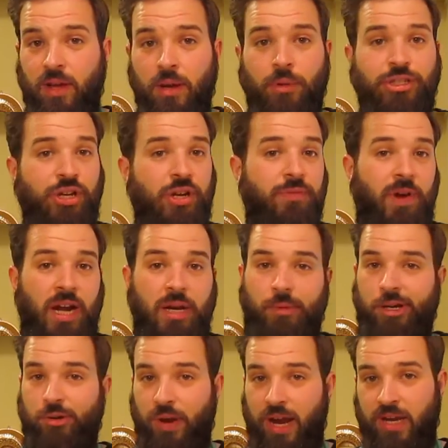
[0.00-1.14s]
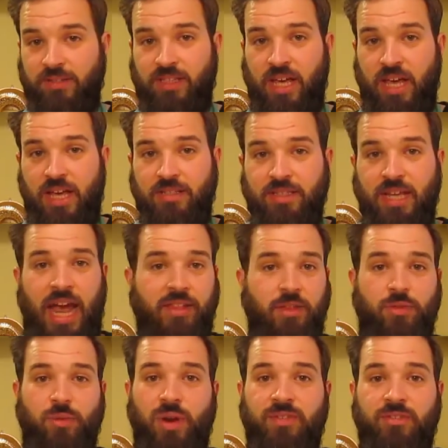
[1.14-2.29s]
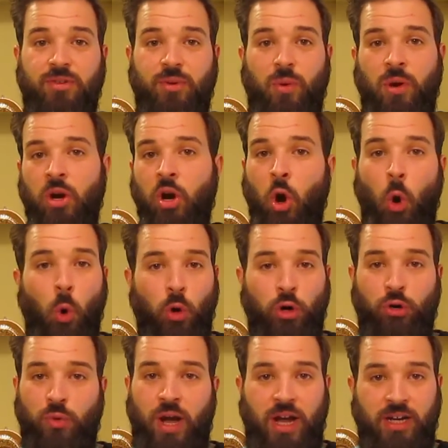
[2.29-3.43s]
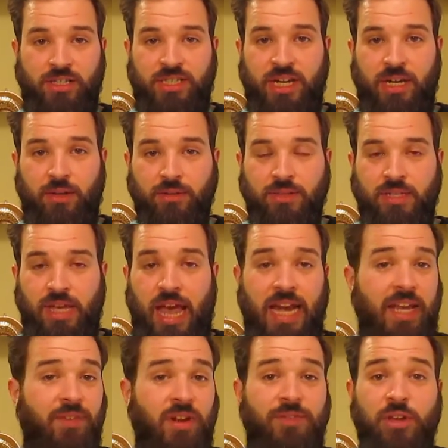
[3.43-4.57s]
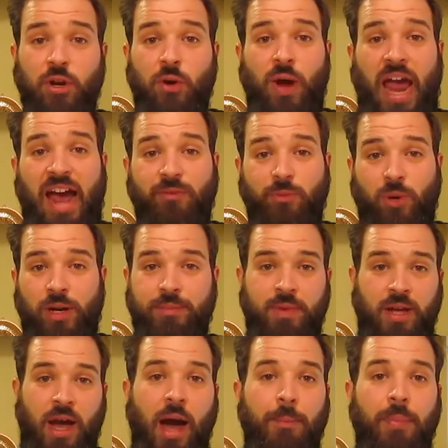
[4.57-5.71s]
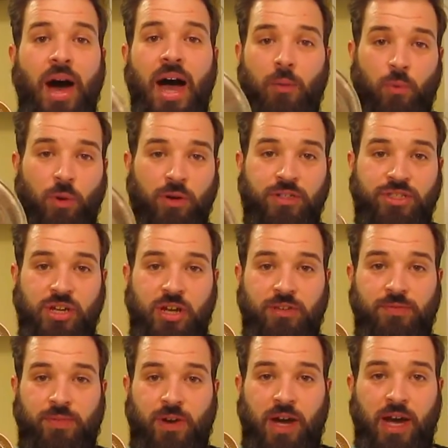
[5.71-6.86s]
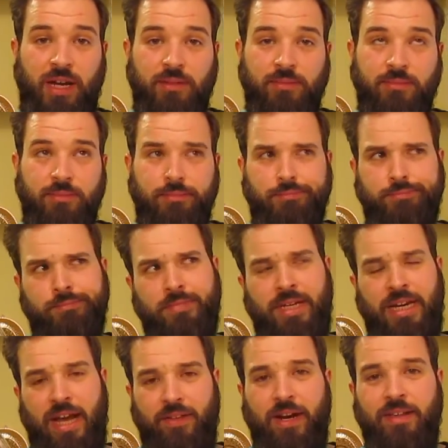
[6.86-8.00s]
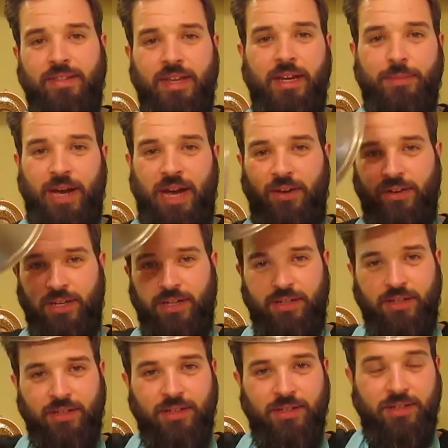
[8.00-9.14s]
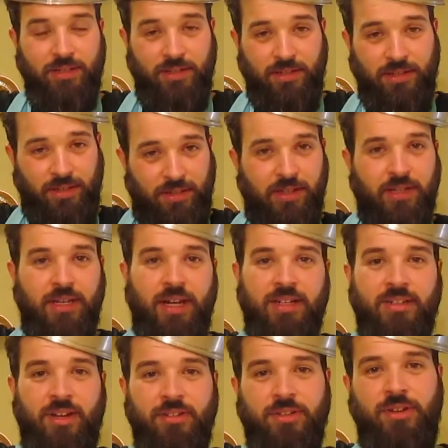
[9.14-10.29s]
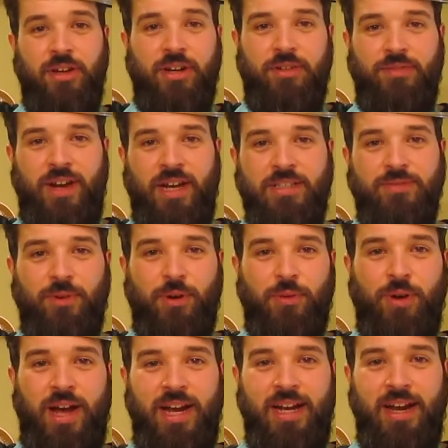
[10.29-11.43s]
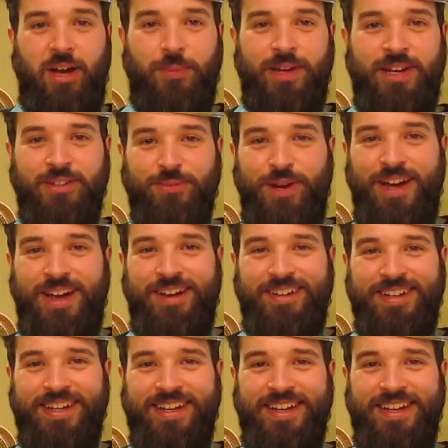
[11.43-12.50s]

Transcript: But you can find them on Craigslist, at the thrift store, or garage sales. And even if you don't have one, a pot works just fine. And now that I think about it, it's also good advice for a riot helmet as well.